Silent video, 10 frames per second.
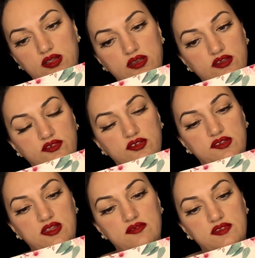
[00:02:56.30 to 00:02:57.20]
And it
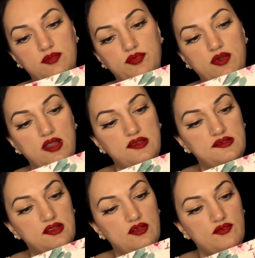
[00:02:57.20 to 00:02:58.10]
just gives the
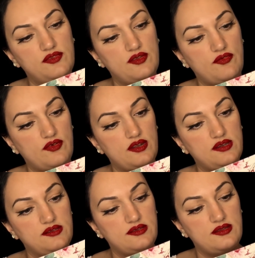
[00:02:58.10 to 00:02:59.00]
pricing of
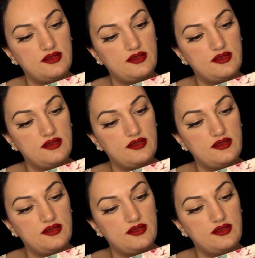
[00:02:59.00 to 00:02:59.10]
different